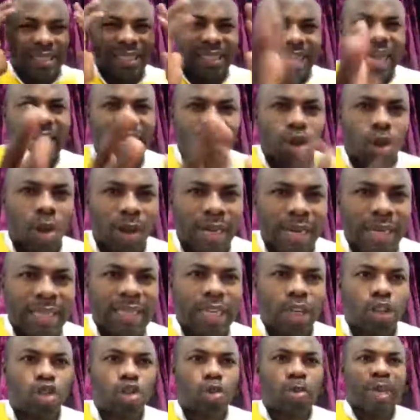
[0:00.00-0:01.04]
Get
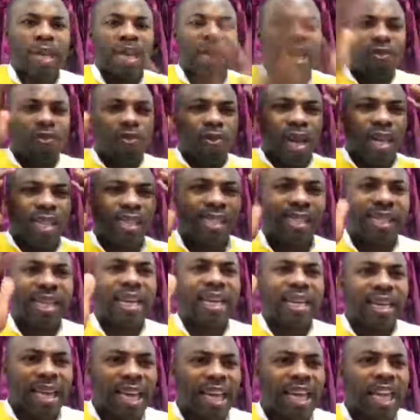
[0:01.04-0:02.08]
connected to me. If you are
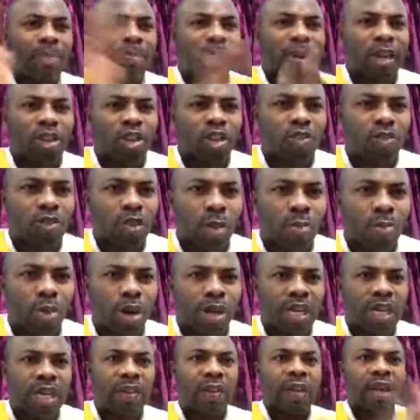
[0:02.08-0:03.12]
sick in any part of your
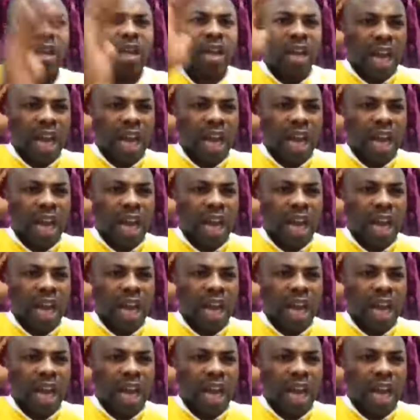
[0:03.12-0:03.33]
body,